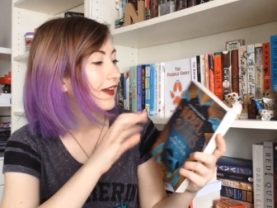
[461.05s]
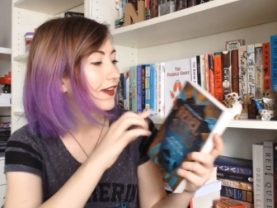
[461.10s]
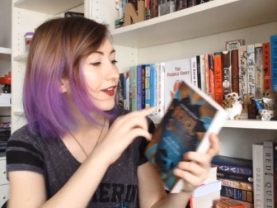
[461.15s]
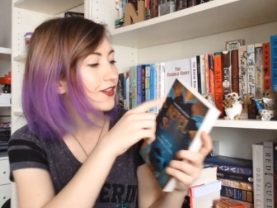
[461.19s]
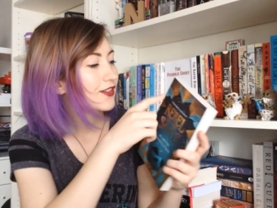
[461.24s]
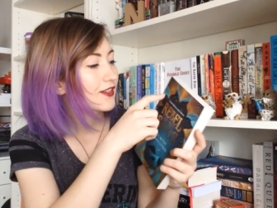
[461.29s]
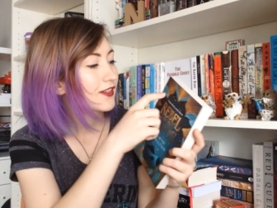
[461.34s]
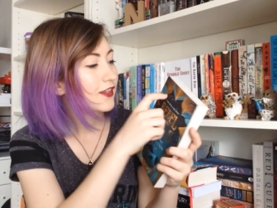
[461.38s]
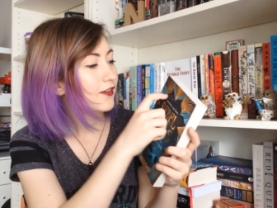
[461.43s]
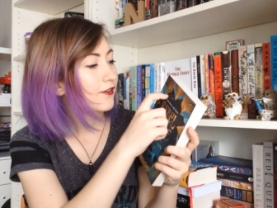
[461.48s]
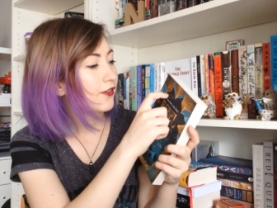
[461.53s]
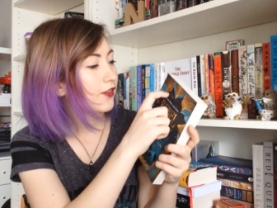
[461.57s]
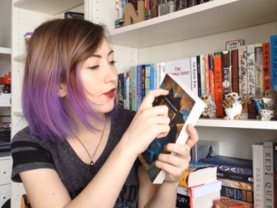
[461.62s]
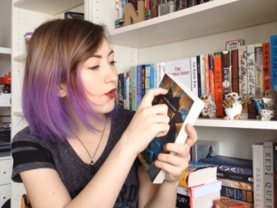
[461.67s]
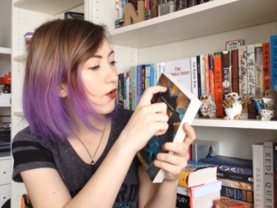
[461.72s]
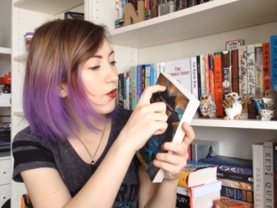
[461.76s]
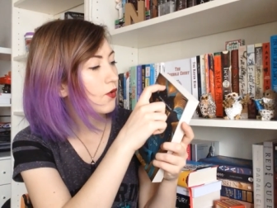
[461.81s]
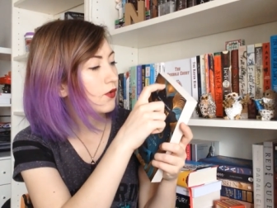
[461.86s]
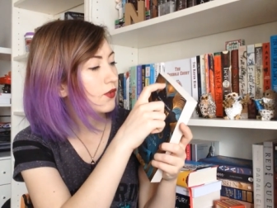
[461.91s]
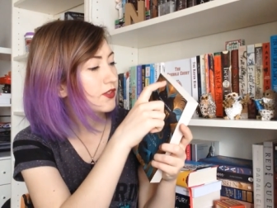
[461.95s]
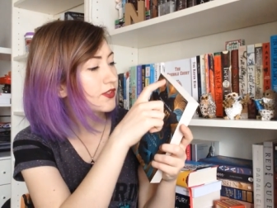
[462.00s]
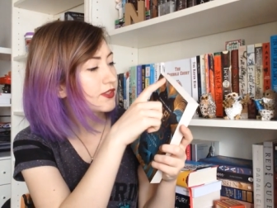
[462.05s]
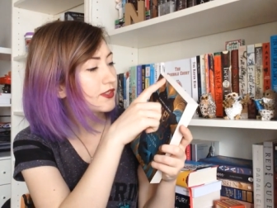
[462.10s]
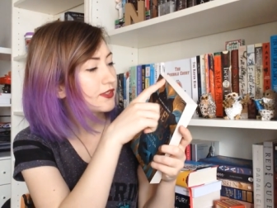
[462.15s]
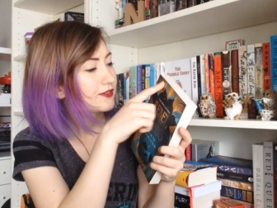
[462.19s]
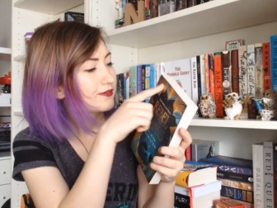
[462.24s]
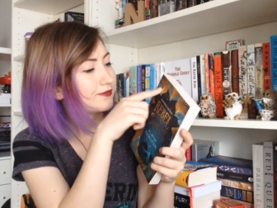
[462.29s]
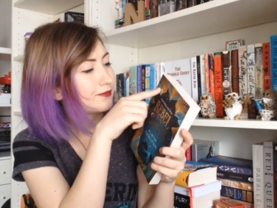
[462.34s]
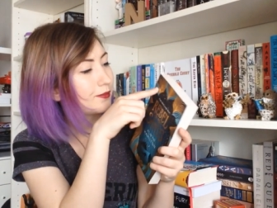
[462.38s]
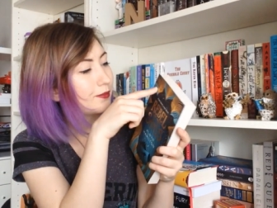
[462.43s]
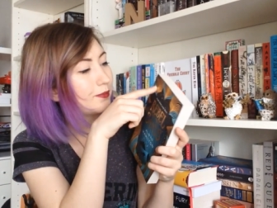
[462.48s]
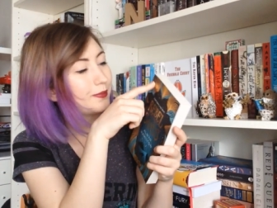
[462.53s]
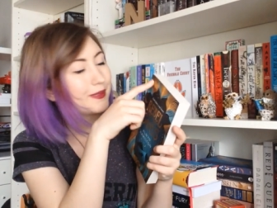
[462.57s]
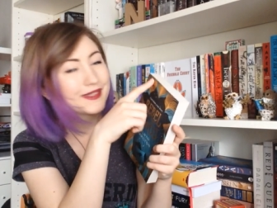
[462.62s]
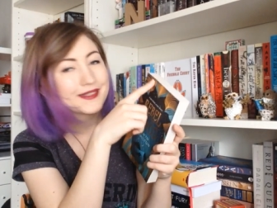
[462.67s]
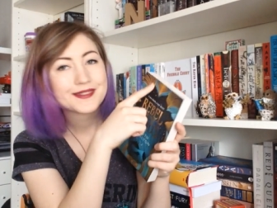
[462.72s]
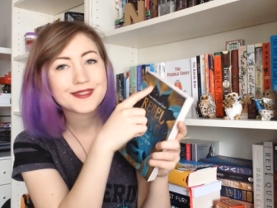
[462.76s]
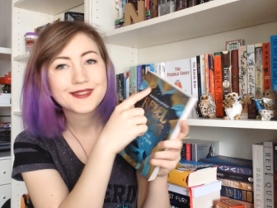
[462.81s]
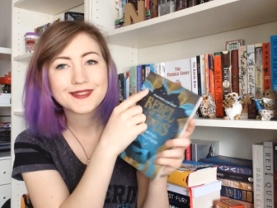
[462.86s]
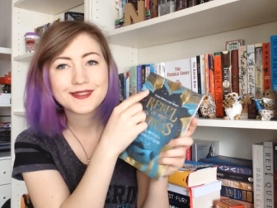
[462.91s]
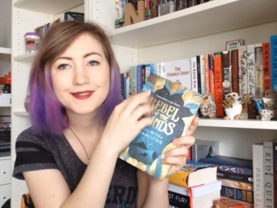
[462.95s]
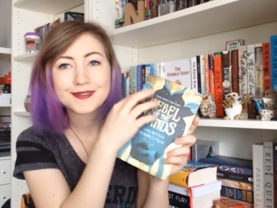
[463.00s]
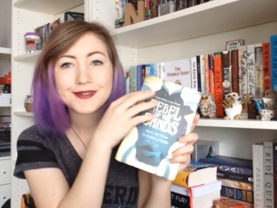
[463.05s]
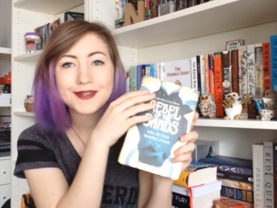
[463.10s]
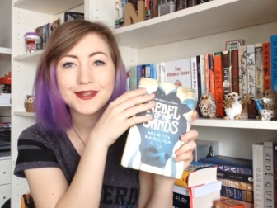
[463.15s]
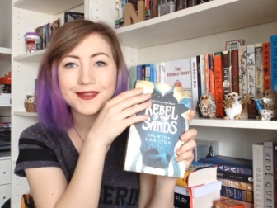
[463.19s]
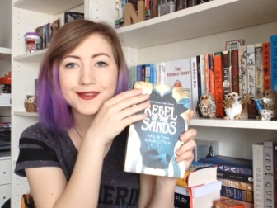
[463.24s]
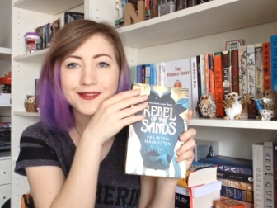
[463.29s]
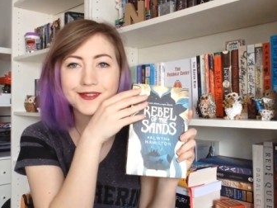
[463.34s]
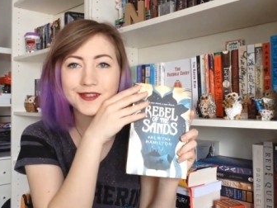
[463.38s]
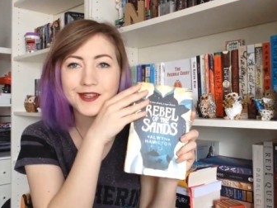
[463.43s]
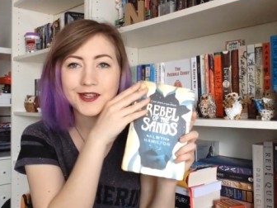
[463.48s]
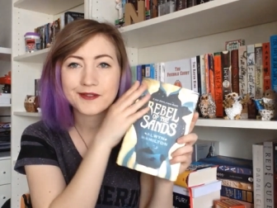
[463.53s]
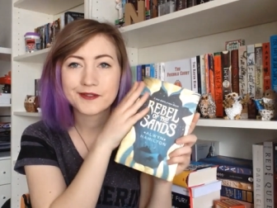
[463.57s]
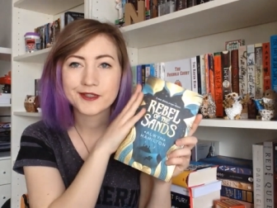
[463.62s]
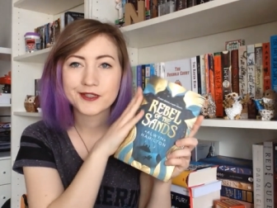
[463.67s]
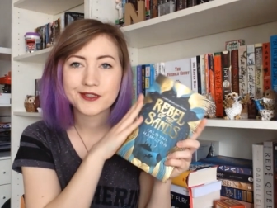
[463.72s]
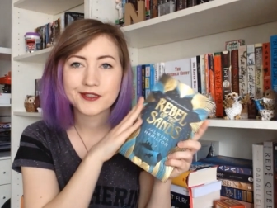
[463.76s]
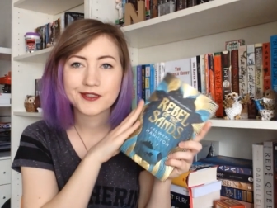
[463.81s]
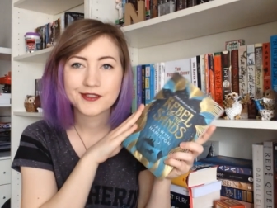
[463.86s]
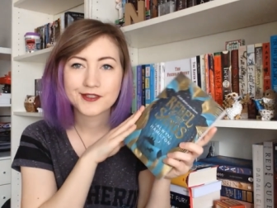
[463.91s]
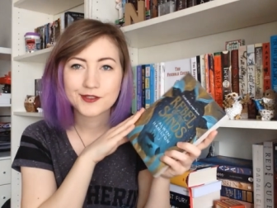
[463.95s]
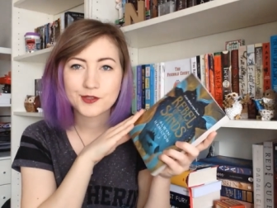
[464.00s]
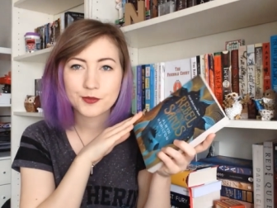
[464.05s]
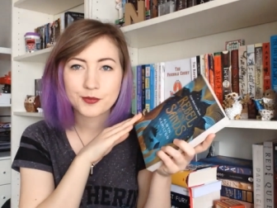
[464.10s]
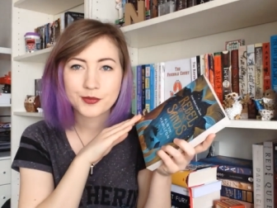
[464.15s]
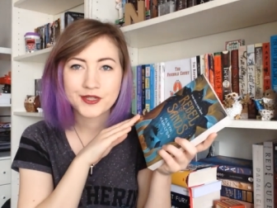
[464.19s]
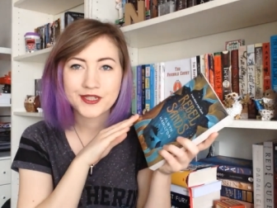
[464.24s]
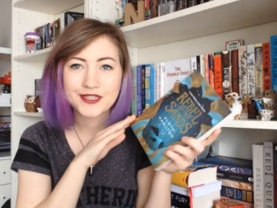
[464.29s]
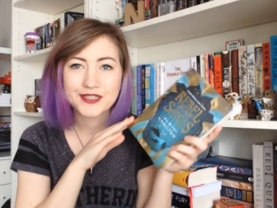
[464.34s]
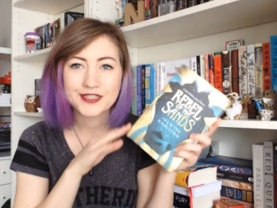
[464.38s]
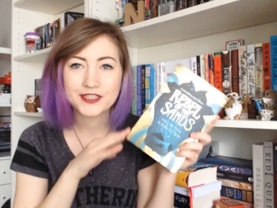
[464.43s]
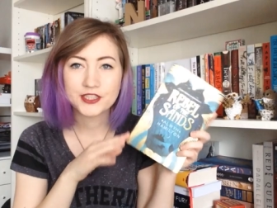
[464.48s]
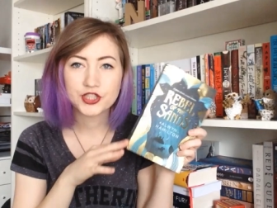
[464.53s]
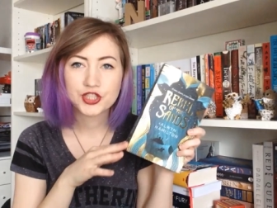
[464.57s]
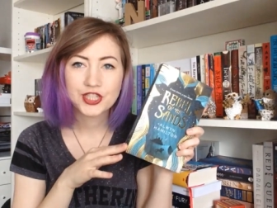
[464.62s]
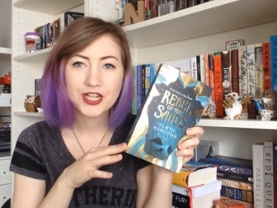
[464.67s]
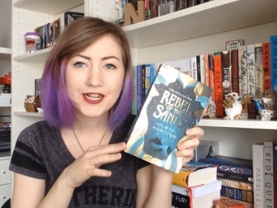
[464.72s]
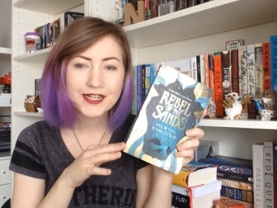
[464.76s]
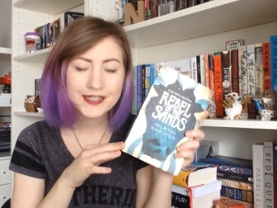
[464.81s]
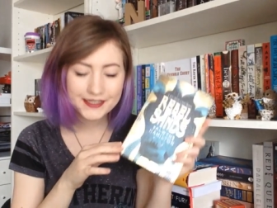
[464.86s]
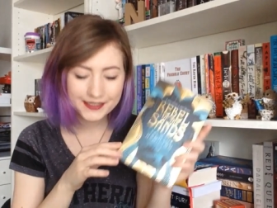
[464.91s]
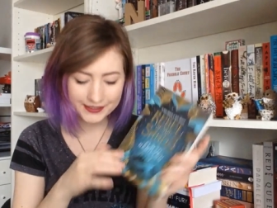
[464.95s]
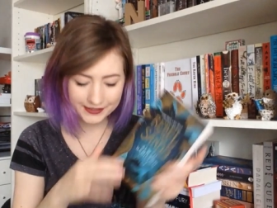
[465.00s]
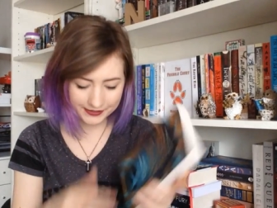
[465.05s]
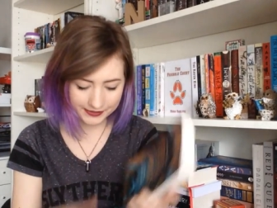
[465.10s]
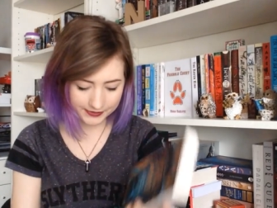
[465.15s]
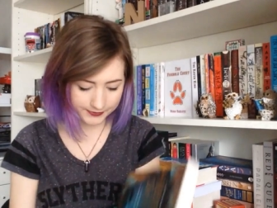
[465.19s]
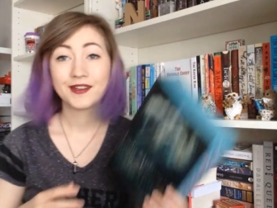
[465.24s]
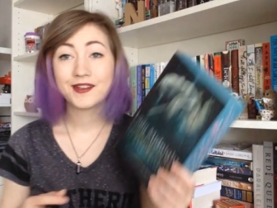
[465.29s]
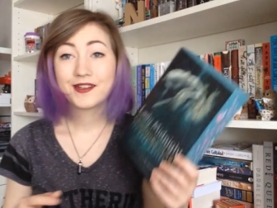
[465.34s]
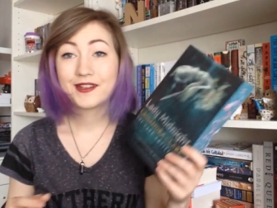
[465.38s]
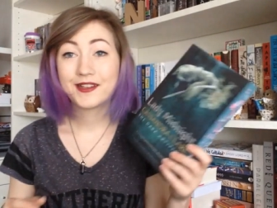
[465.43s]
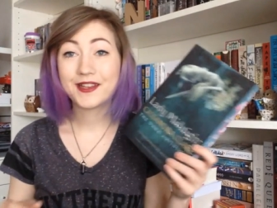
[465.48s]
I just love the gold bits in this cover, so pretty and shiny.